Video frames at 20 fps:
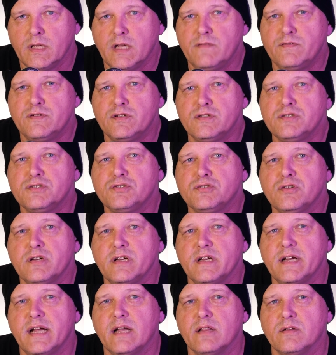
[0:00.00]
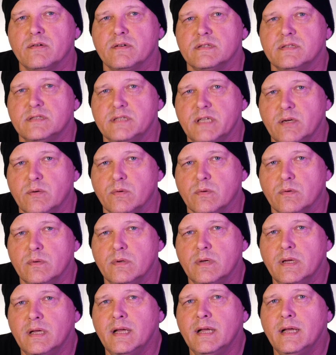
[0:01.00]
If you're just starting out learning SQL,
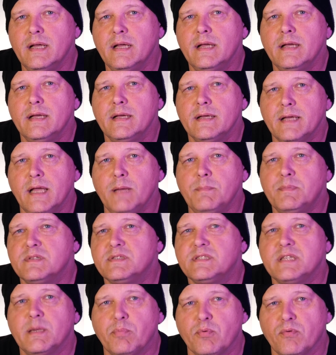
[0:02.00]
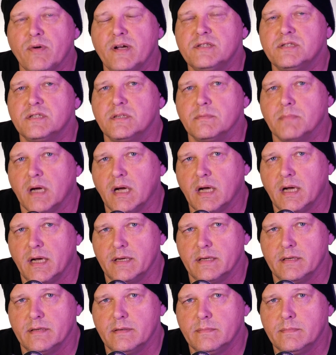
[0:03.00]
keep this separation in
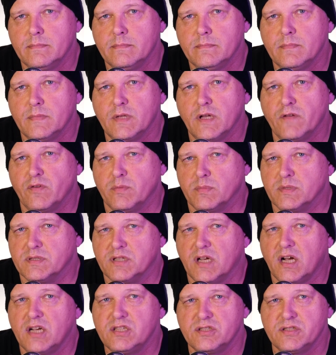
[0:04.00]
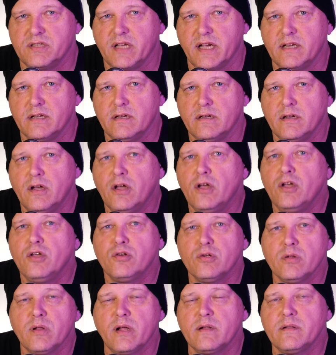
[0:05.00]
mind. If you're massaging data,
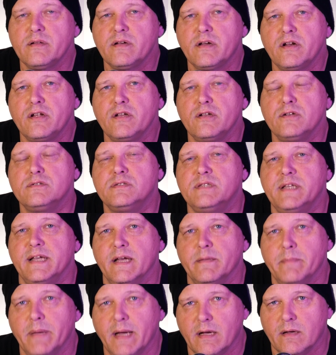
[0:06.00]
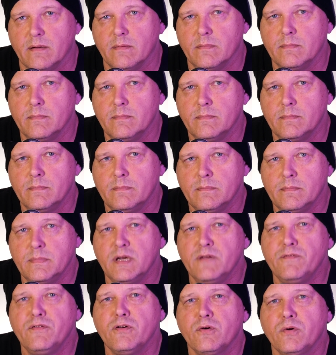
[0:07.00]
you're likely going to use DML.
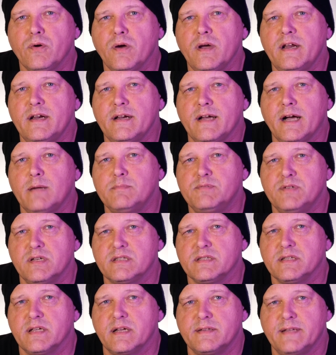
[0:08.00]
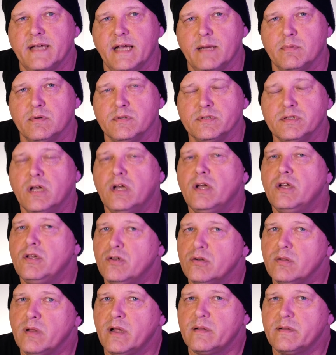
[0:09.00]
If you're creating objects like tables,
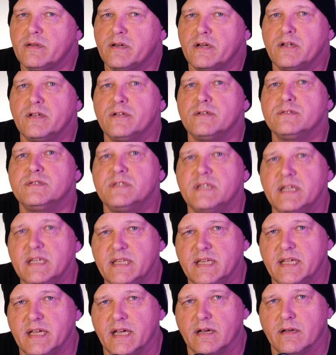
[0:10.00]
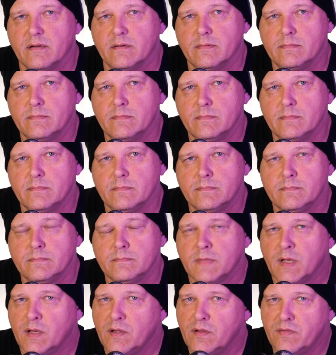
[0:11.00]
you're likely going to use DDL.
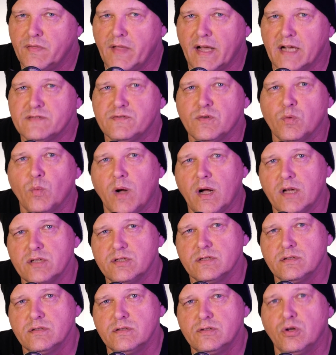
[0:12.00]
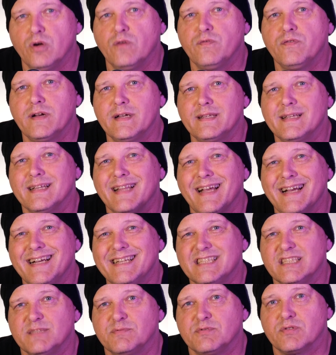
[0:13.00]
Thanks for watching. Don't forget to
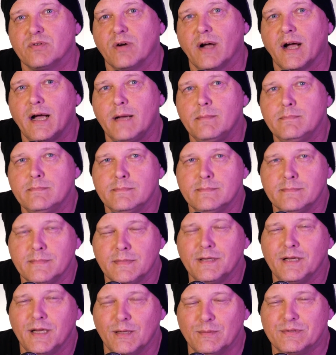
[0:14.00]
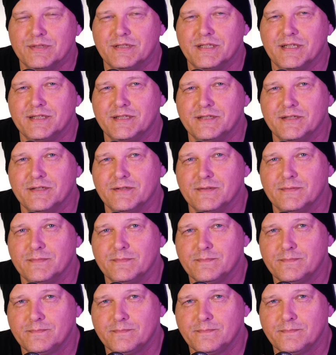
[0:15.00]
like and subscribe, and we'll see you soon.